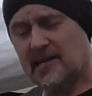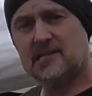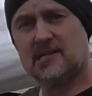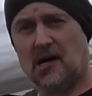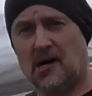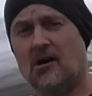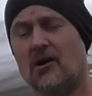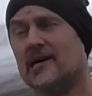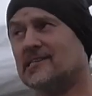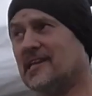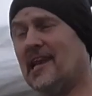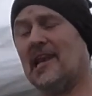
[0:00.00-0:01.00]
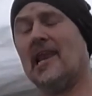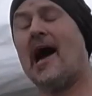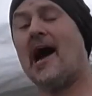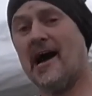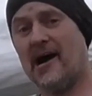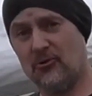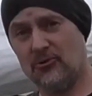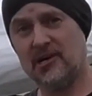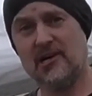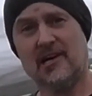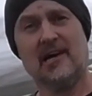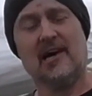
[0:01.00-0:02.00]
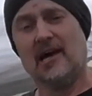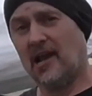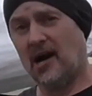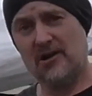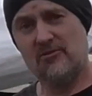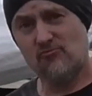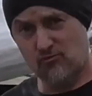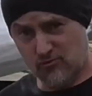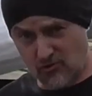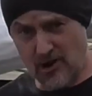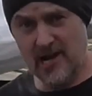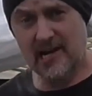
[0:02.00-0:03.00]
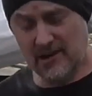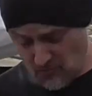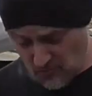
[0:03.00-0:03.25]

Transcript: this car is loud. Like really,